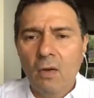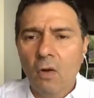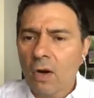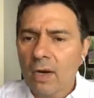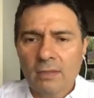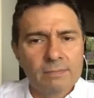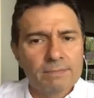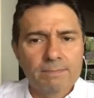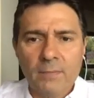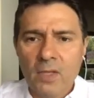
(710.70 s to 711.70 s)
Or
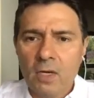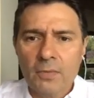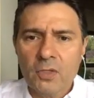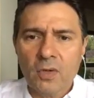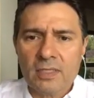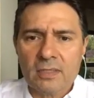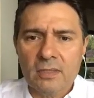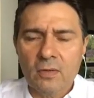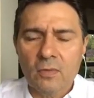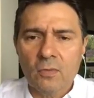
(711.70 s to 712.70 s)
come to us.
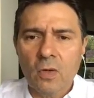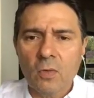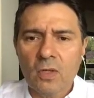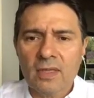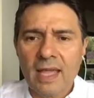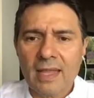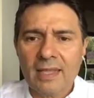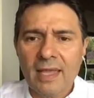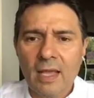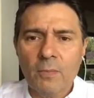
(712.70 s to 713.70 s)
We will
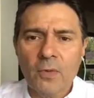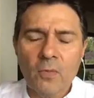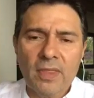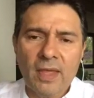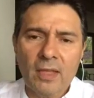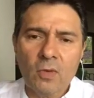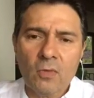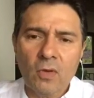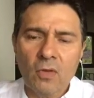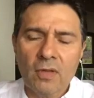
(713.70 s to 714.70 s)
gladly help you with that. We
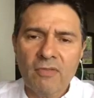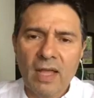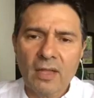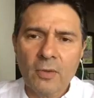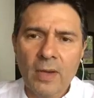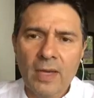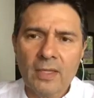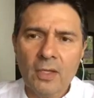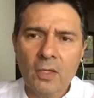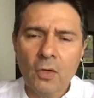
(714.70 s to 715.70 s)
will
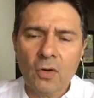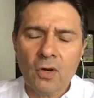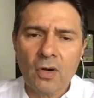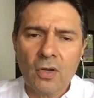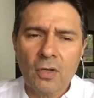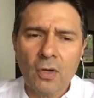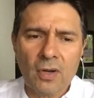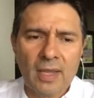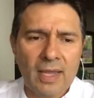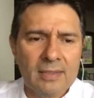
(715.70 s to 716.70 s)
evaluate your
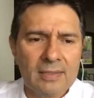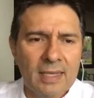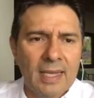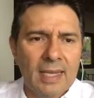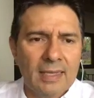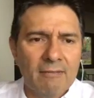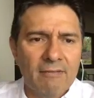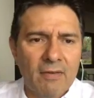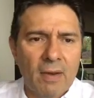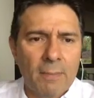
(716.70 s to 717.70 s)
case in a
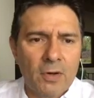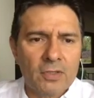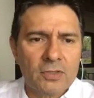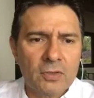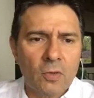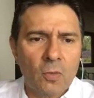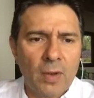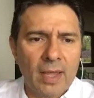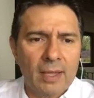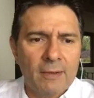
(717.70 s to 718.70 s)
very personal
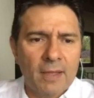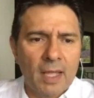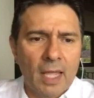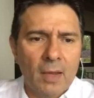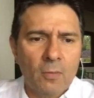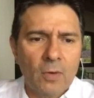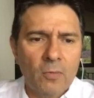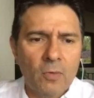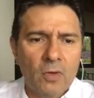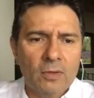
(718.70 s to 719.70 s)
way, and we
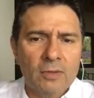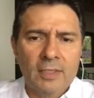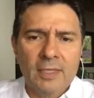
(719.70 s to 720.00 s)
will